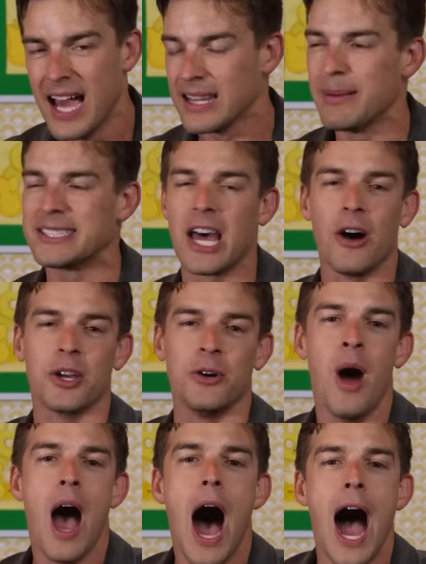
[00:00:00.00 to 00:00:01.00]
And let me tell
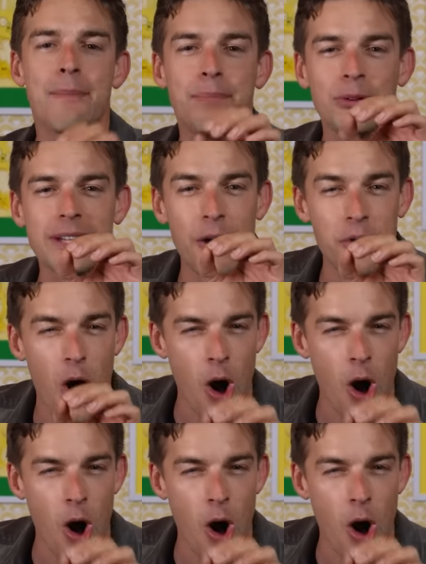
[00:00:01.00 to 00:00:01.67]
you, I pulled out